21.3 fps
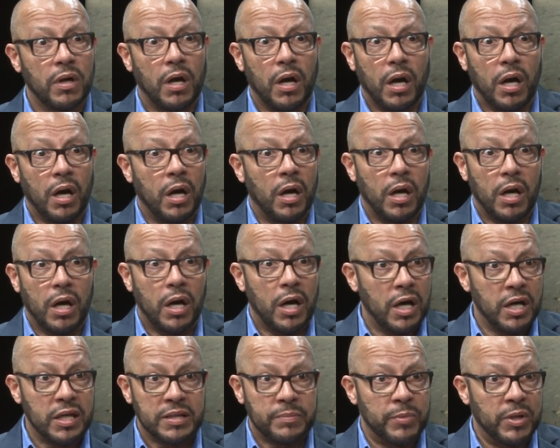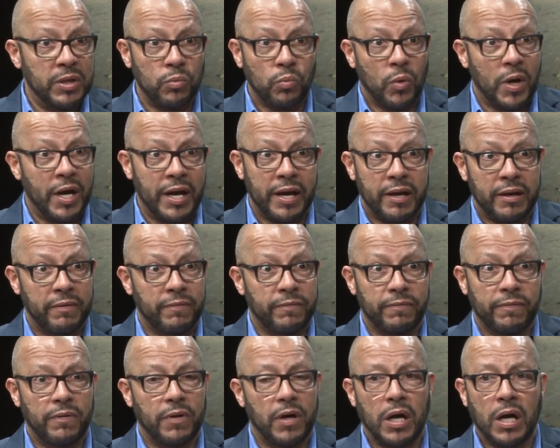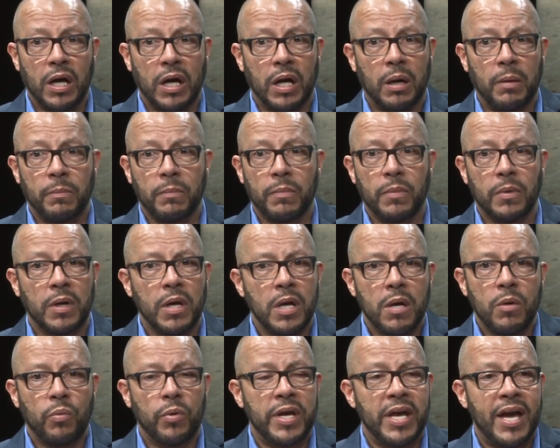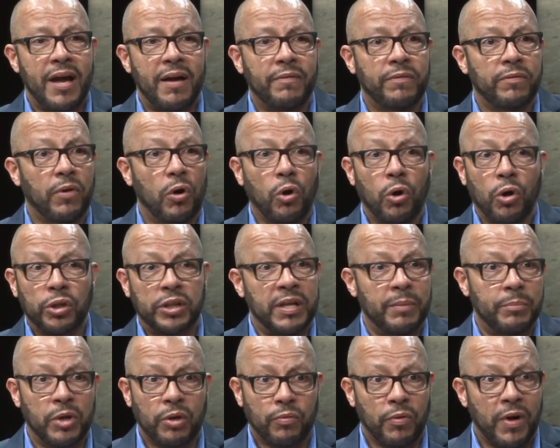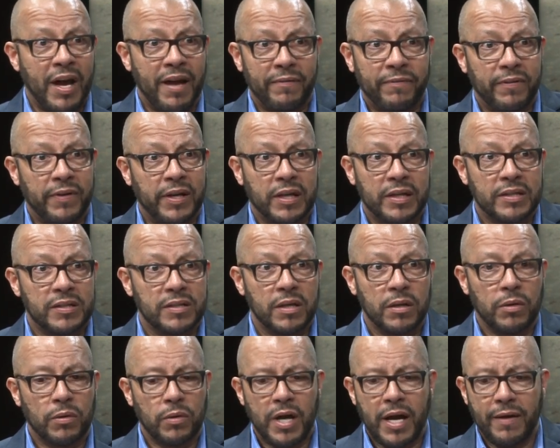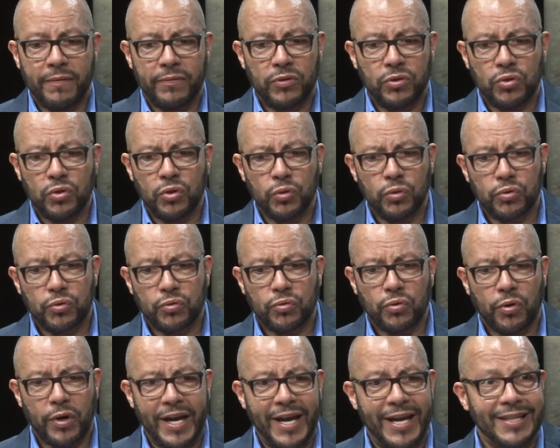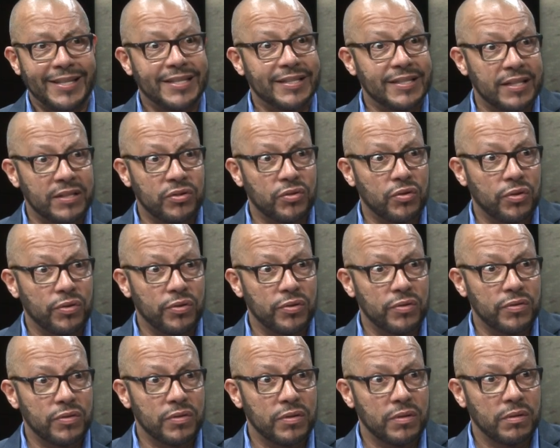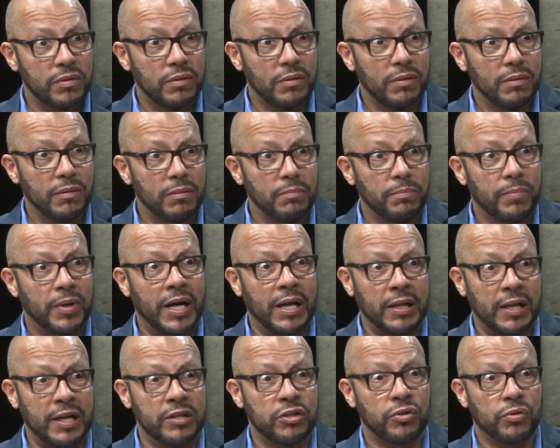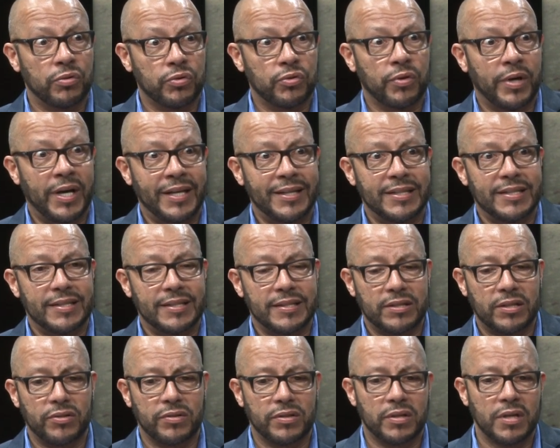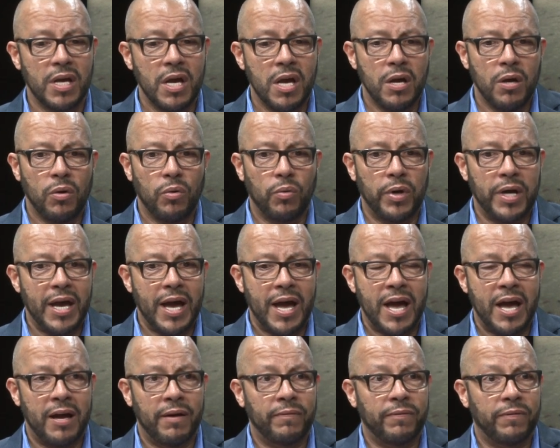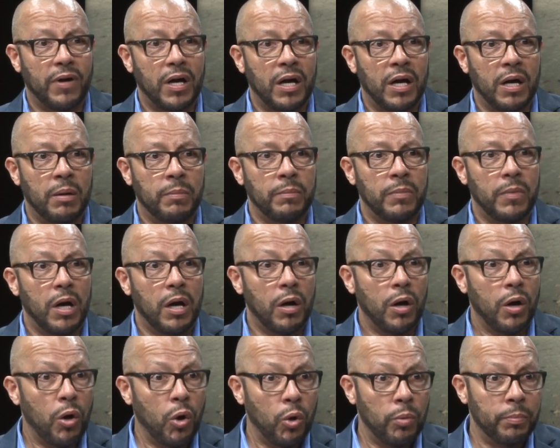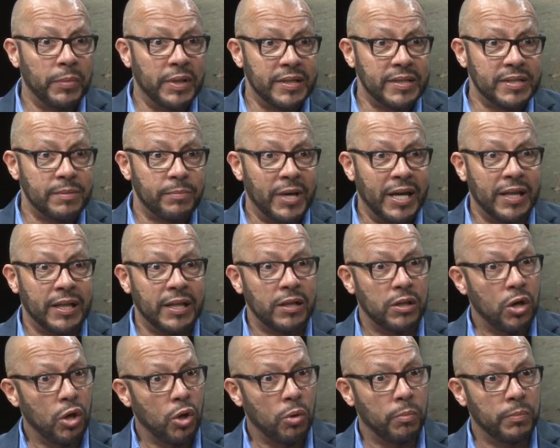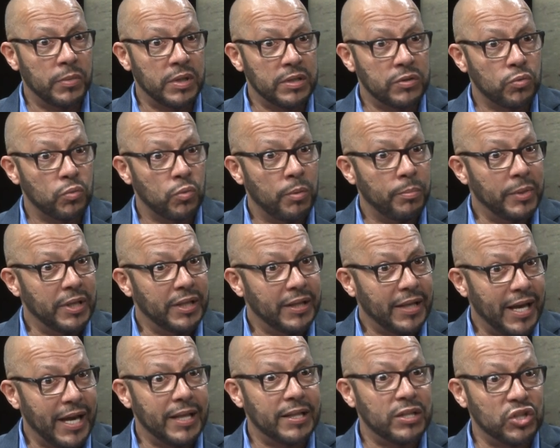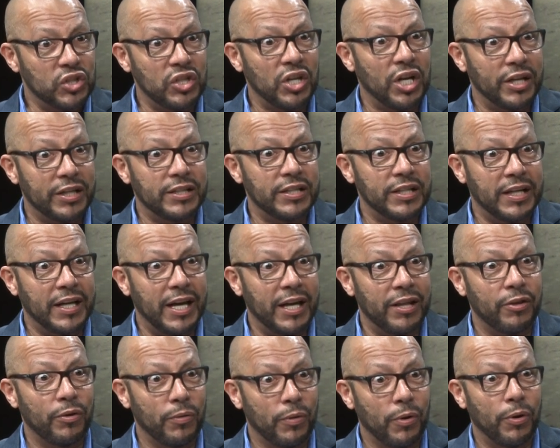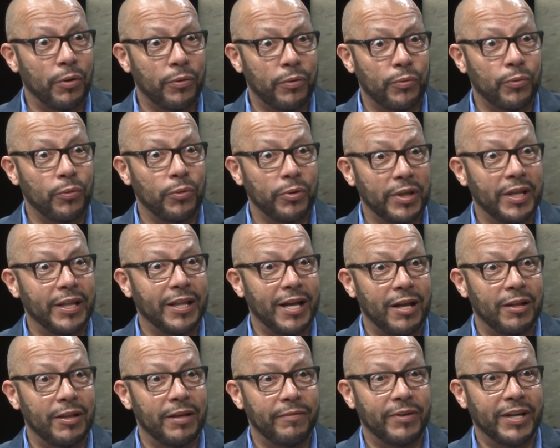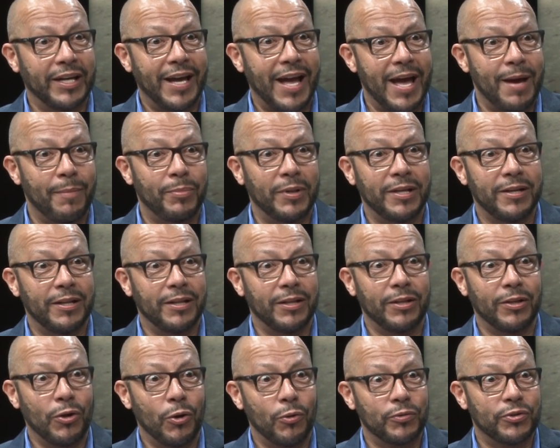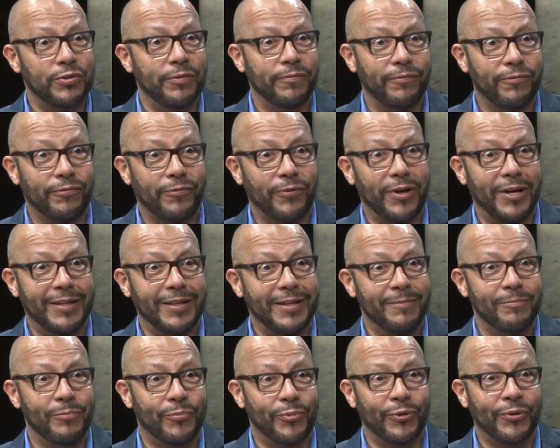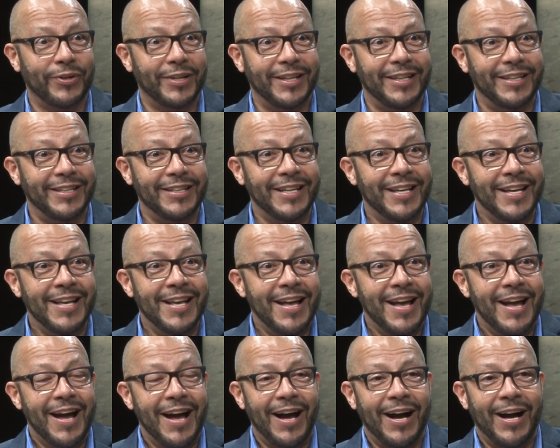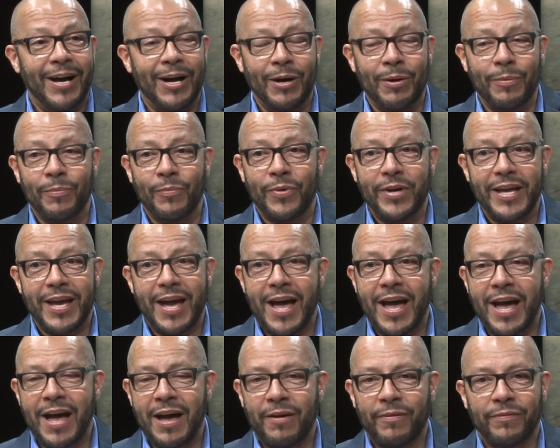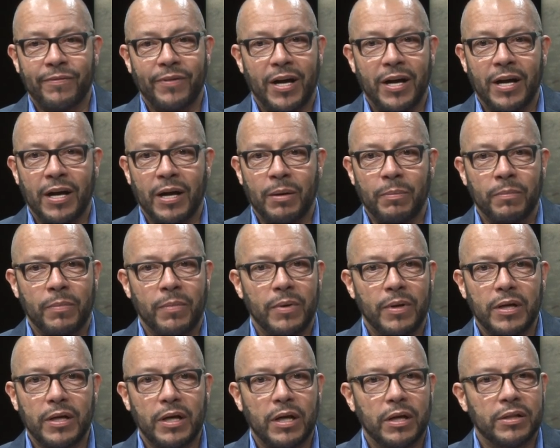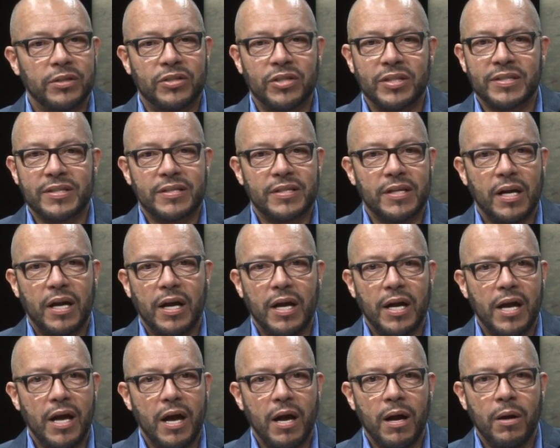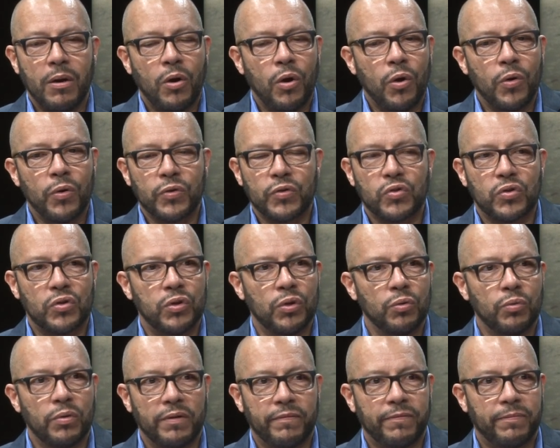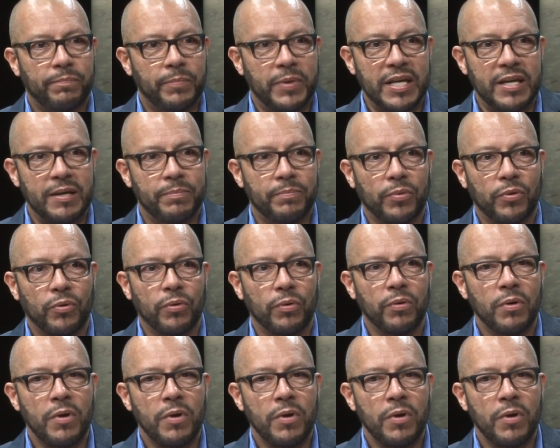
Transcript: uh, husband, wife, um, we have all demographics. Mm -hmm. We have mm-hmm. two trans sisters, wow. Mm. biological trans sisters. Mm. We have um, a homeless man and a homeless woman mm -hmm. that mm-hmm. stuck together all through. They're now living happily in an ocean front in Brooklyn. Wow. Um, we have um, uh, just a whole slew of people